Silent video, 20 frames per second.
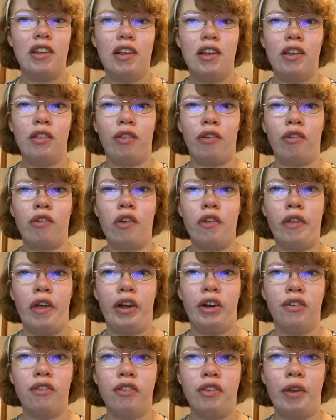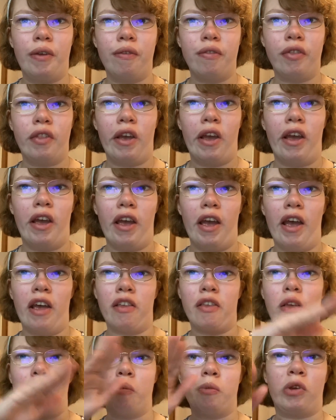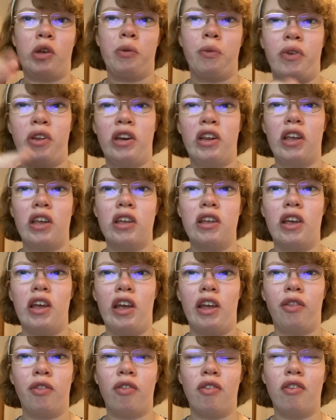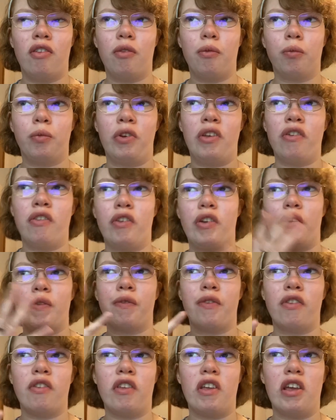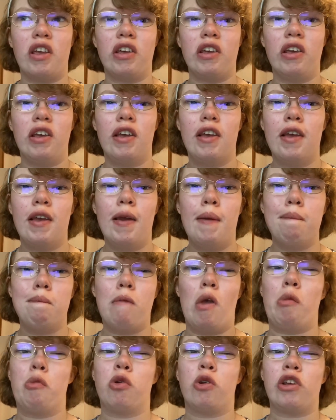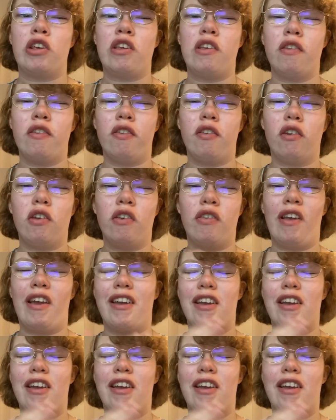there's a lot of stuff that as I'm rereading, it's resurfacing memories because